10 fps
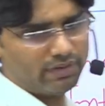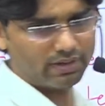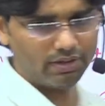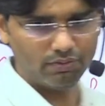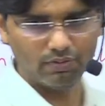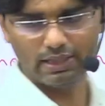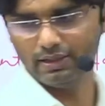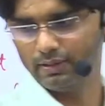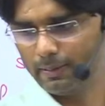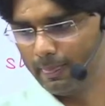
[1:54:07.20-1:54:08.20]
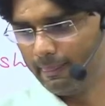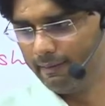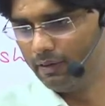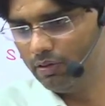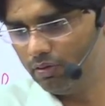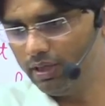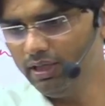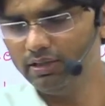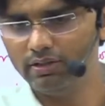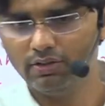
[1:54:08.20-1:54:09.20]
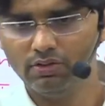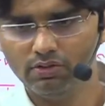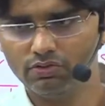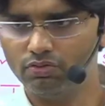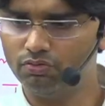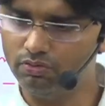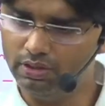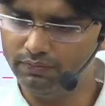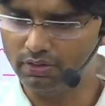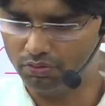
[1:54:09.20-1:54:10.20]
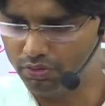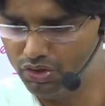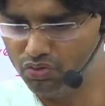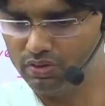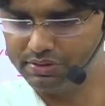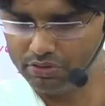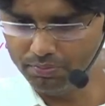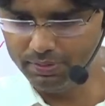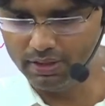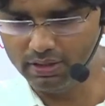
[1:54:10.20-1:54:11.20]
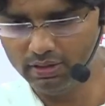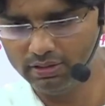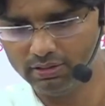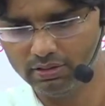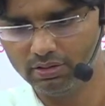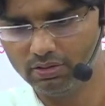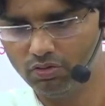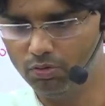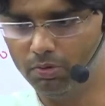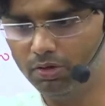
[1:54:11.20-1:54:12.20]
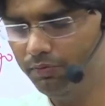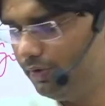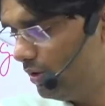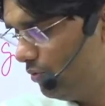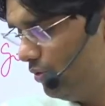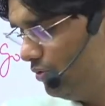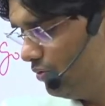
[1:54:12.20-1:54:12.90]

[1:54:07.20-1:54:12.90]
tell you why. Okay. So today we are going to stop here. Tomorrow we are going to